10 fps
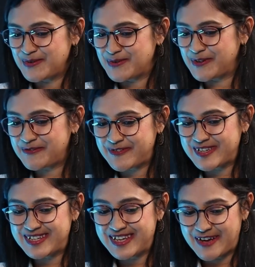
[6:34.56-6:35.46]
don't know if
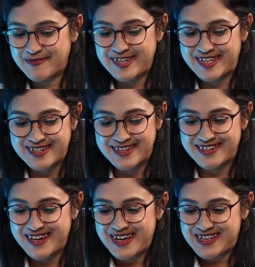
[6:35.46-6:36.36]
we ever
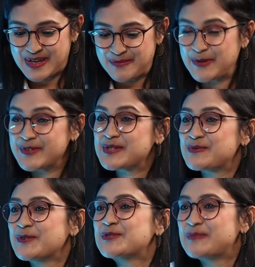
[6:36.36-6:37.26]
hear somebody who just
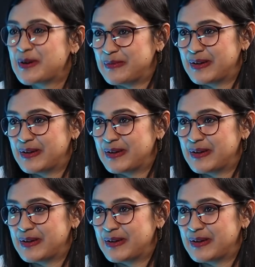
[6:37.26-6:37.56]
wants to be a